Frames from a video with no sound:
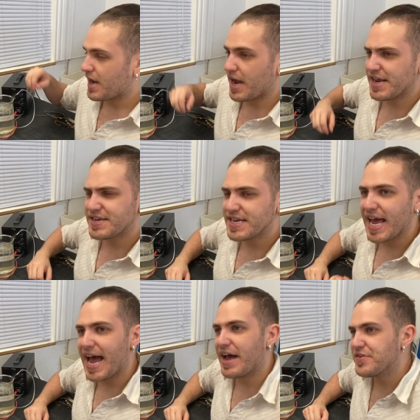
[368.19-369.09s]
I did
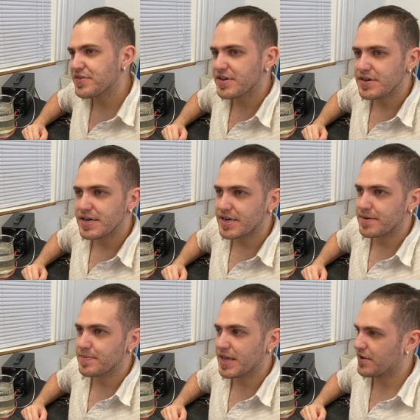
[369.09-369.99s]
ask
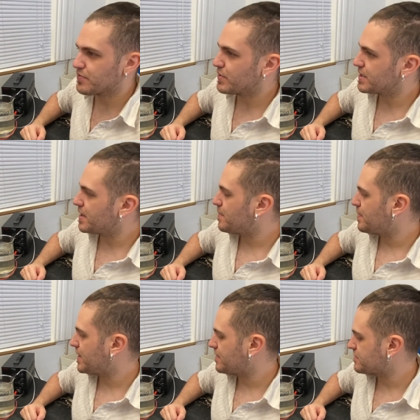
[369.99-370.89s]
um, Gesswein
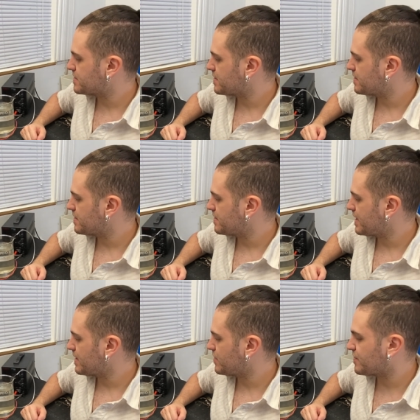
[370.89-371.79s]
about
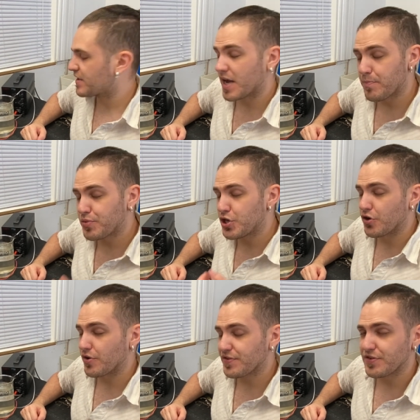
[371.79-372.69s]
using a
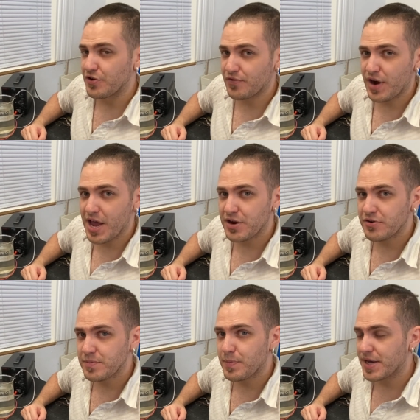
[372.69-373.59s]
pure silver
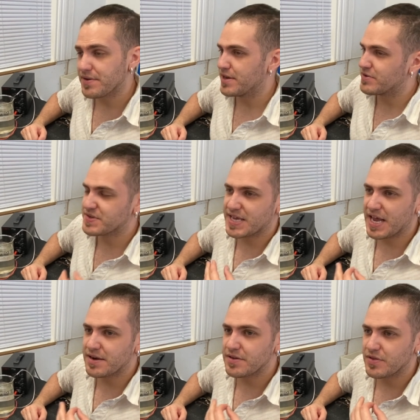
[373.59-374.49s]
anode, but it was
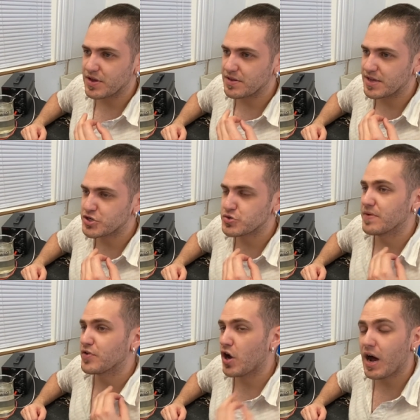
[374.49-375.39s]
again, the, the issue
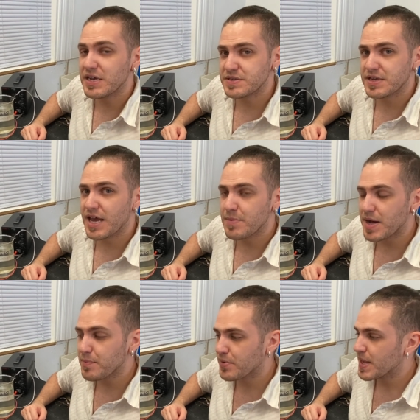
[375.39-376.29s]
of cost came
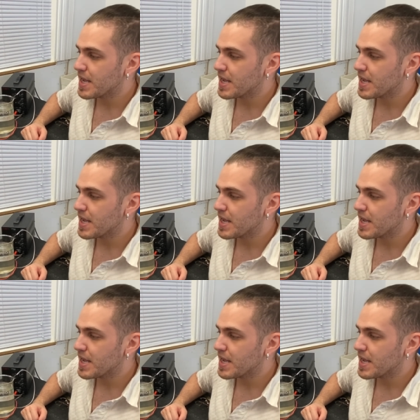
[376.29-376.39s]
up.